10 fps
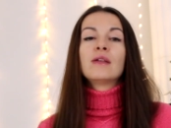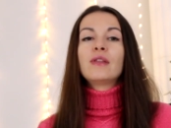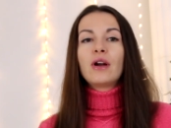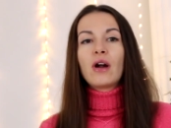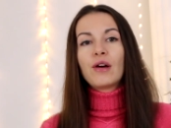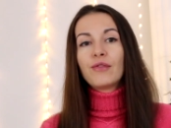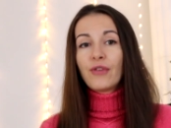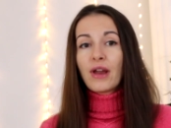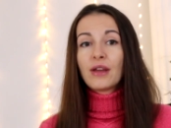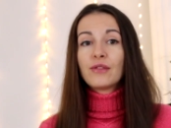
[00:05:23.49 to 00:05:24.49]
they are
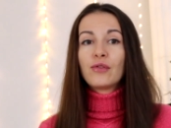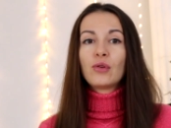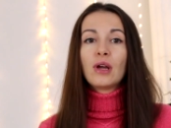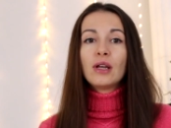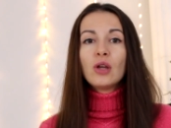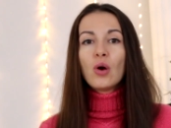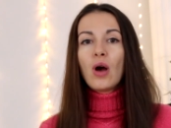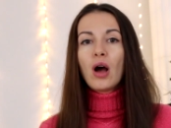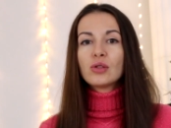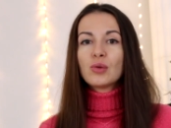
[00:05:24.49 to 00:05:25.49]
faithful and know
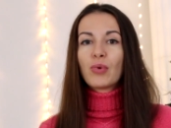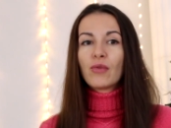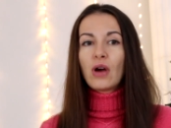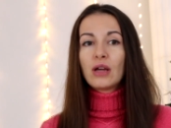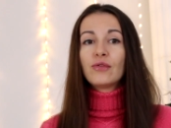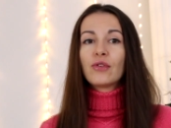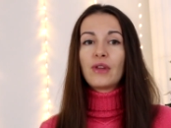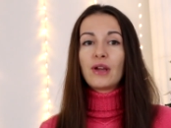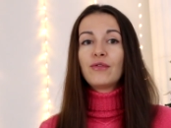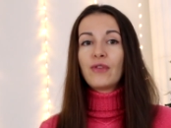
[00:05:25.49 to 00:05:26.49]
how to provide for
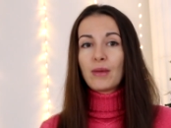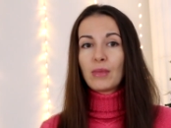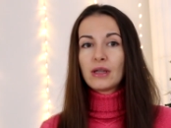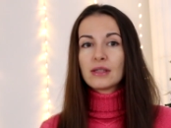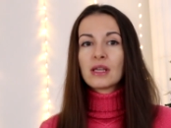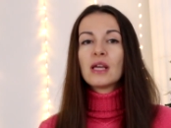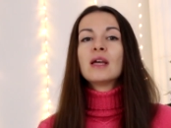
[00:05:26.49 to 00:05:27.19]
their families.